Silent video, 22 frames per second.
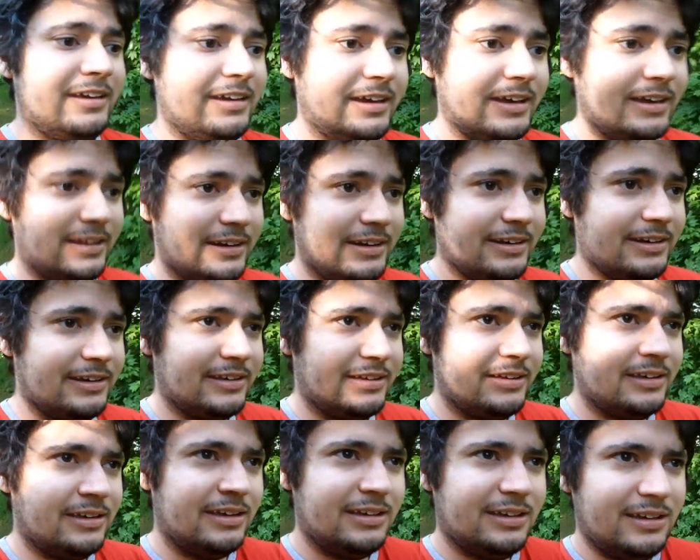And
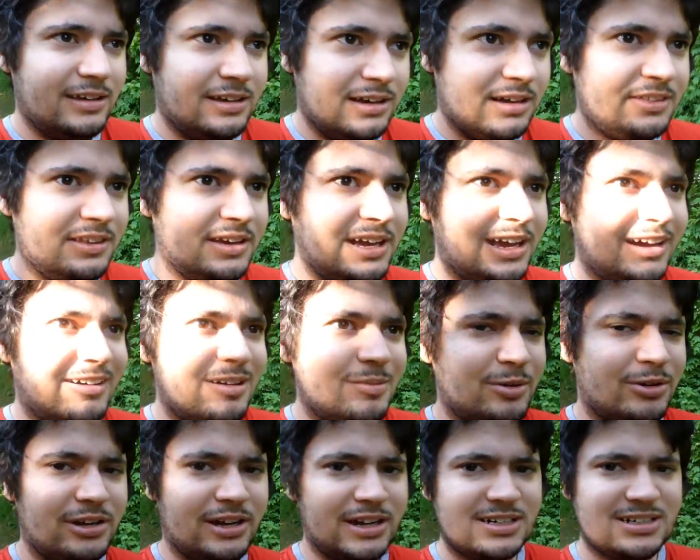I think Harry
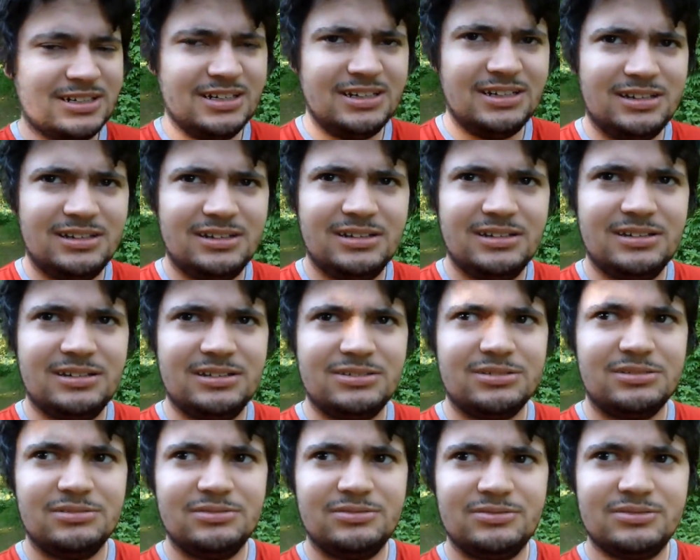Potter actually
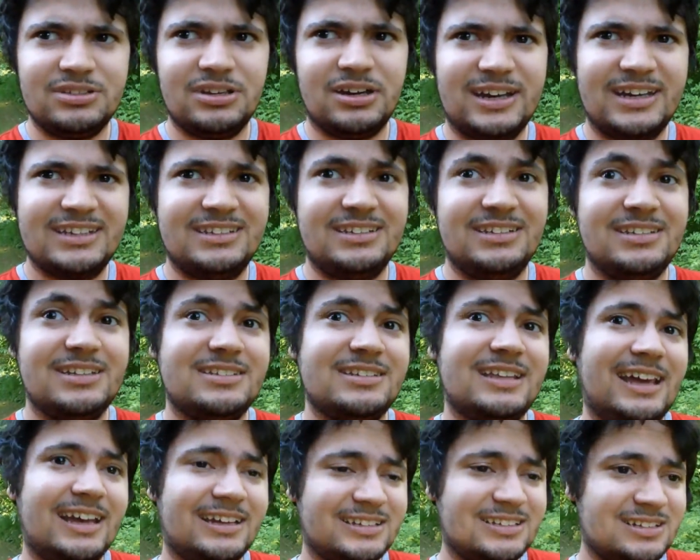sort of sarcastically says
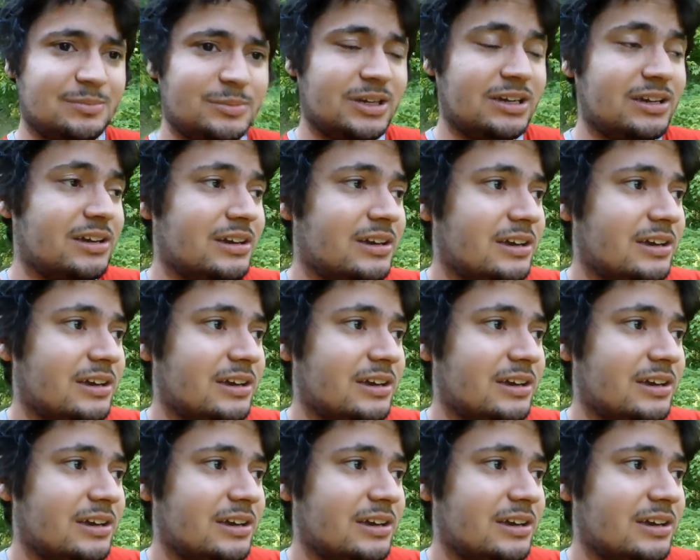thanks to me